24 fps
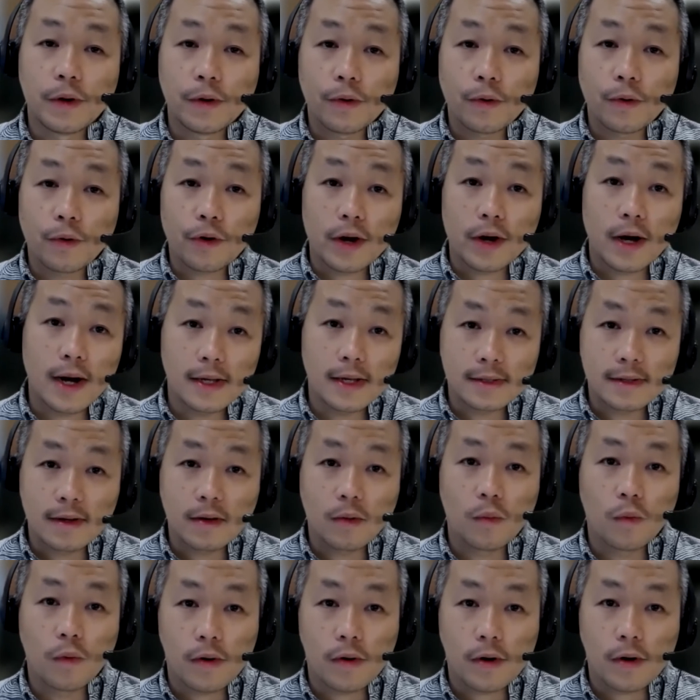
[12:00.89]

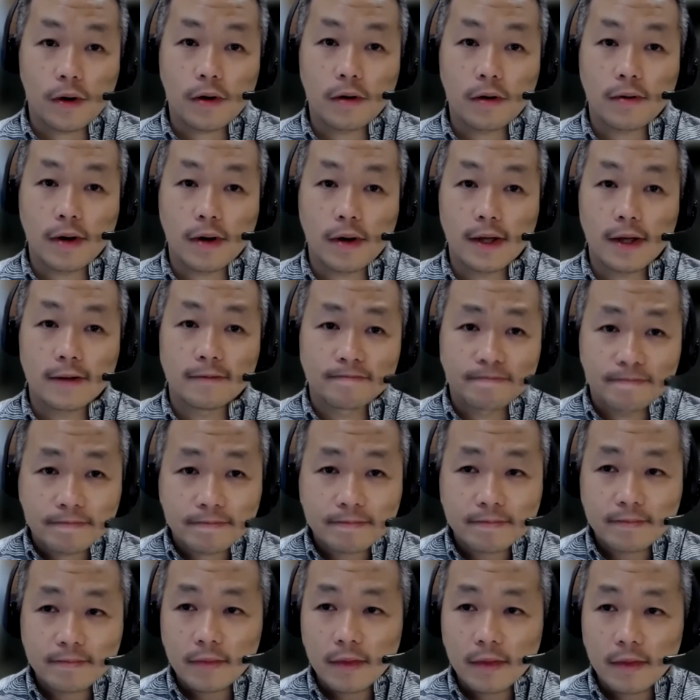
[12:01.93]
organizing work, right?
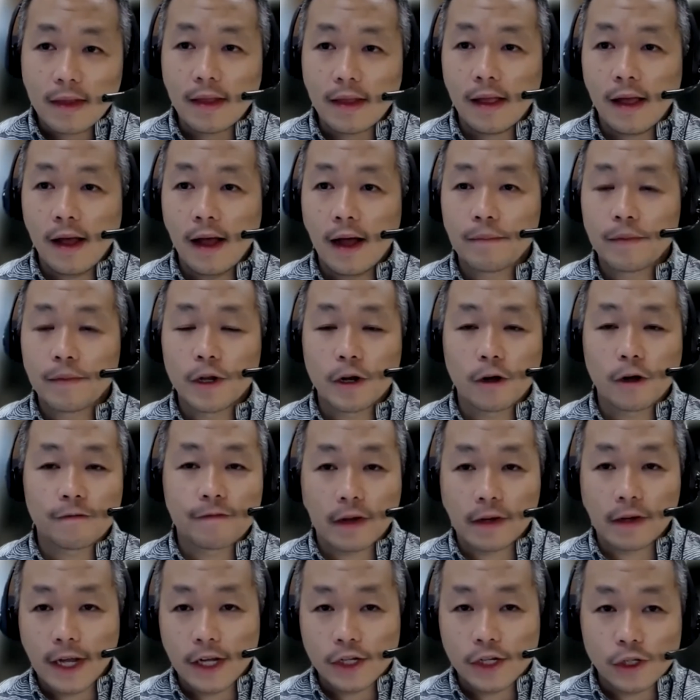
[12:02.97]

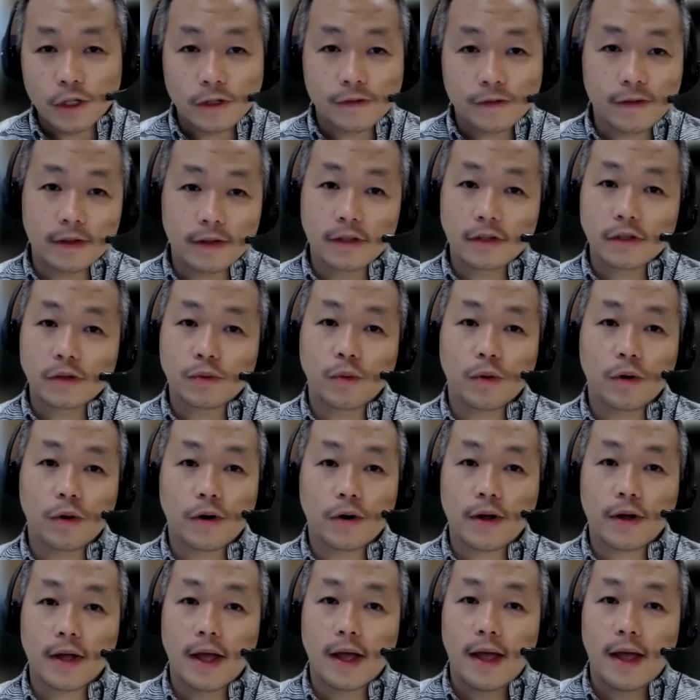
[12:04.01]
Foundations fund this work.